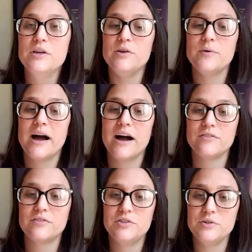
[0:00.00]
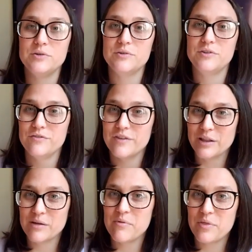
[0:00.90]
You have to
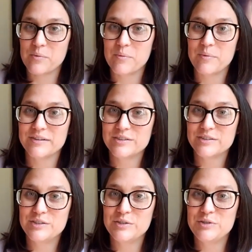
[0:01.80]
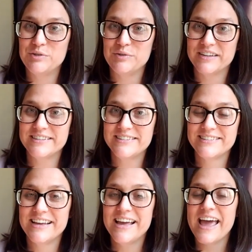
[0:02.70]
develop the will to do this.
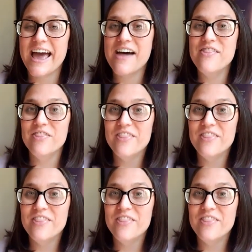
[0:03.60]
And